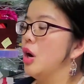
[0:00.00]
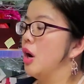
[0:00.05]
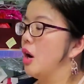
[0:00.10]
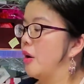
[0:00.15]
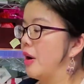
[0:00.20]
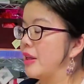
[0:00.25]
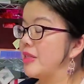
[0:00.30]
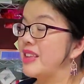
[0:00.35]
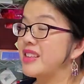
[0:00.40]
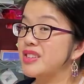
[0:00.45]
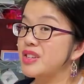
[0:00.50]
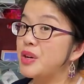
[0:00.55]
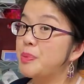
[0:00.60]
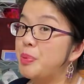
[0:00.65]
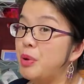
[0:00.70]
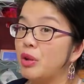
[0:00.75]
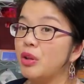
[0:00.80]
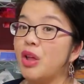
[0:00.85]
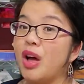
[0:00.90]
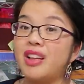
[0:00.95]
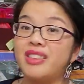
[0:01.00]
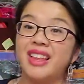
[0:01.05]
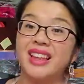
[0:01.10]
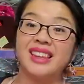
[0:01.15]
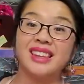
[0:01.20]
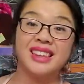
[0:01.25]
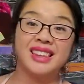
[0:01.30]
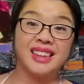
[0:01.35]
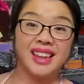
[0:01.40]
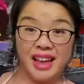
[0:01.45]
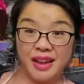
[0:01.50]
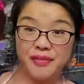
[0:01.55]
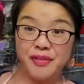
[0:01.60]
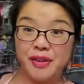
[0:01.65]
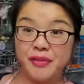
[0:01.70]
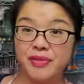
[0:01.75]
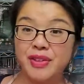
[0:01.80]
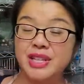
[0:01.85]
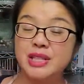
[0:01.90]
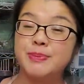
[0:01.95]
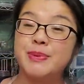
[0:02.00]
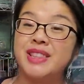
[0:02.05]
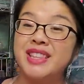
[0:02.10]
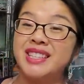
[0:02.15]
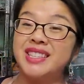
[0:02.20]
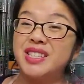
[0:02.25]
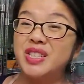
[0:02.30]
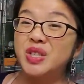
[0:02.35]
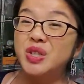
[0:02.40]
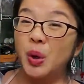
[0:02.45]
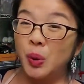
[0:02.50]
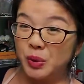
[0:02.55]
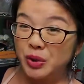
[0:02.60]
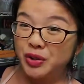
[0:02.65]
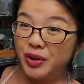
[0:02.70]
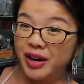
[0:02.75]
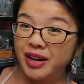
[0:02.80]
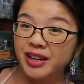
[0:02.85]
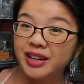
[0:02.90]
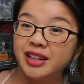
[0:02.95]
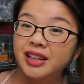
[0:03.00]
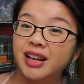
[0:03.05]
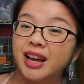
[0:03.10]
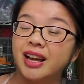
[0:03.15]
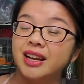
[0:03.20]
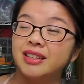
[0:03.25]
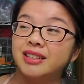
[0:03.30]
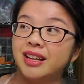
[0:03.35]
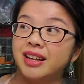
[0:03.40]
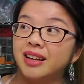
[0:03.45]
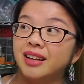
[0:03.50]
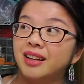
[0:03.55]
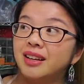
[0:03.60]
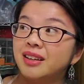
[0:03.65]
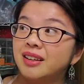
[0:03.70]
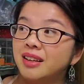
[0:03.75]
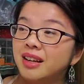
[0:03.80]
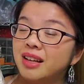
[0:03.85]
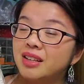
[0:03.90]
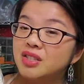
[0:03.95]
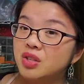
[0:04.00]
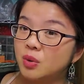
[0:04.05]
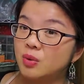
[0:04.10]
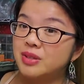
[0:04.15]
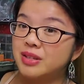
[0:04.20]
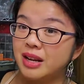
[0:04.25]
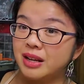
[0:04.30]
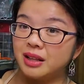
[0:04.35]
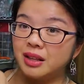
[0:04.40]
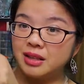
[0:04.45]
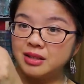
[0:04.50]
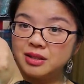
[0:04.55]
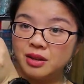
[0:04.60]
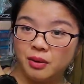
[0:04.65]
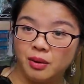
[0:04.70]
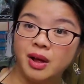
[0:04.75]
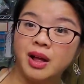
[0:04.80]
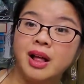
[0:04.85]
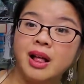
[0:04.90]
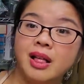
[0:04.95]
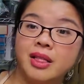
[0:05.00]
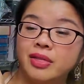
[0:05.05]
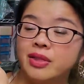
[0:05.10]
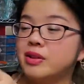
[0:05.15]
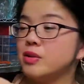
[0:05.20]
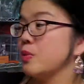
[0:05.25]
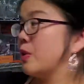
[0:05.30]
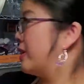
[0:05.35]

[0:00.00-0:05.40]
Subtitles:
All right, that's going to prolong the life of this, but this is so trendy and like it's so snuggly. So this